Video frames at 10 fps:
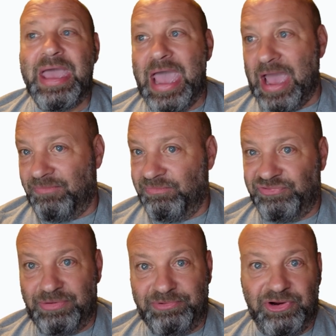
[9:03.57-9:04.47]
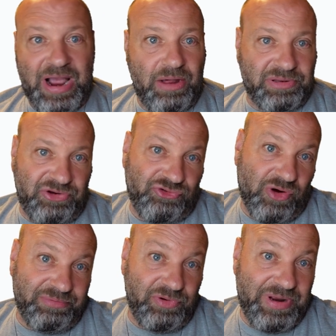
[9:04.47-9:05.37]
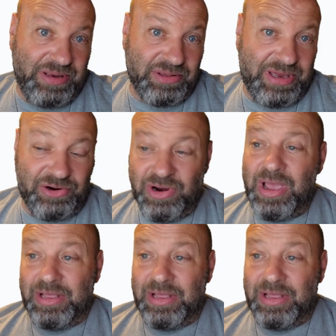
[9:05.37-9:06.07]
have them shipped to your house. They show up 2 days later.